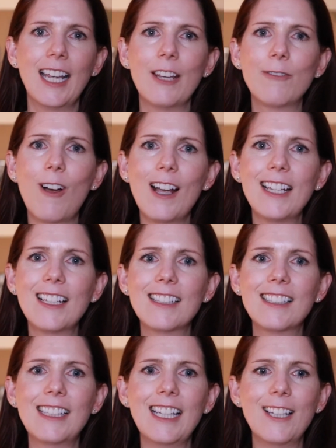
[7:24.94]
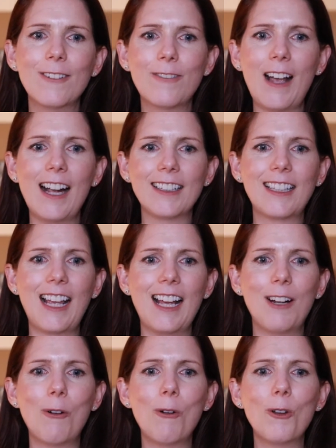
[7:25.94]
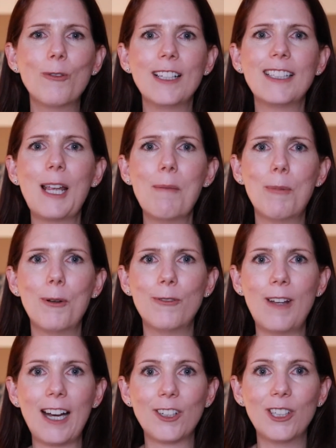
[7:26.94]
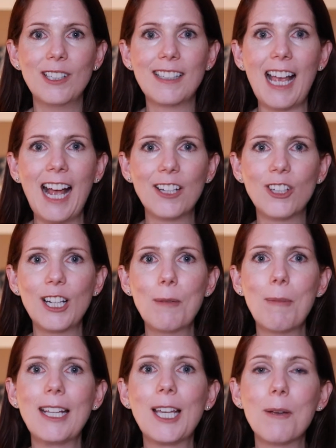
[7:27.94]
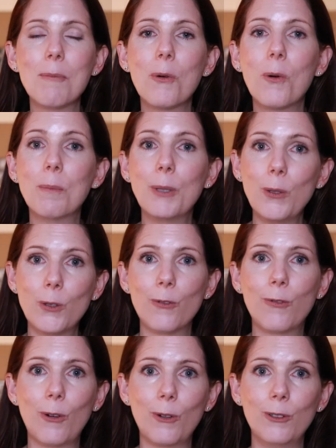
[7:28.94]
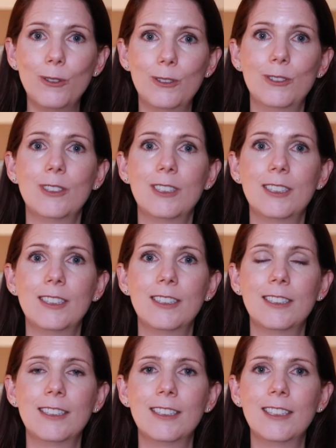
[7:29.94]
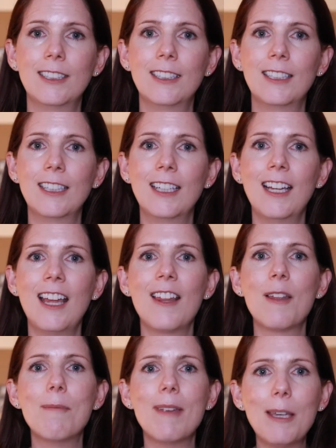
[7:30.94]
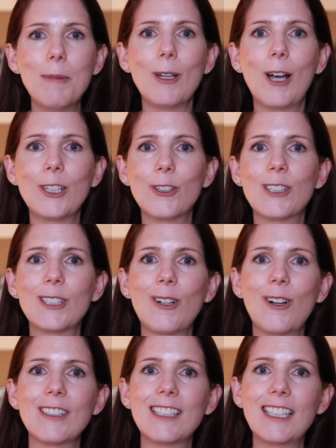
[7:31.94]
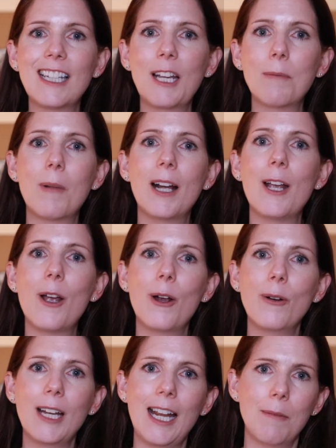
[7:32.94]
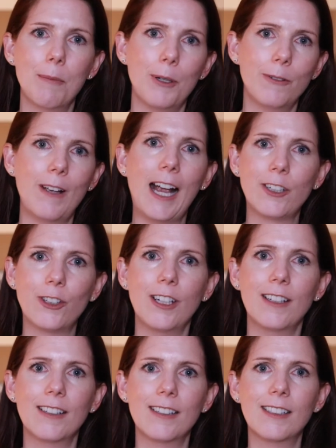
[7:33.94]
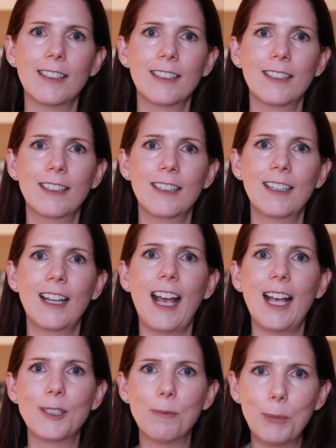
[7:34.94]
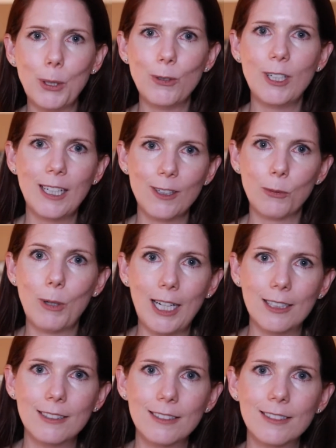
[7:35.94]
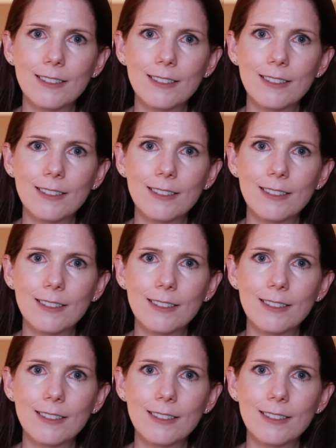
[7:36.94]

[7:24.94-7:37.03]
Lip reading: if I can see the fact that all of its imperfections actually make it more beautiful, then maybe I should start seeing my own imperfections as beauty as well.